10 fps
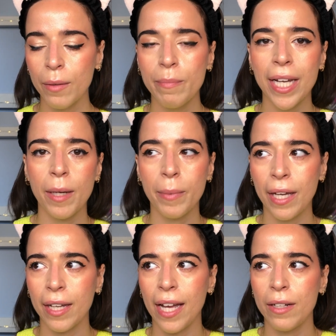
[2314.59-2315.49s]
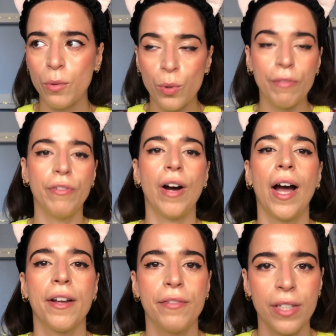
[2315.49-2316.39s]
makeup can get
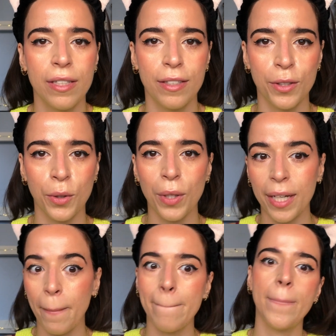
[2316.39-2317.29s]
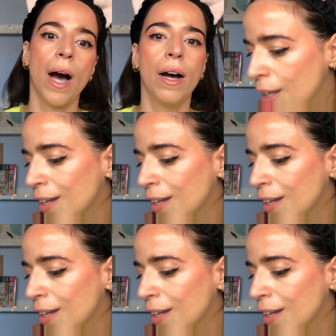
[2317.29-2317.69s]
revived, you know, like bah.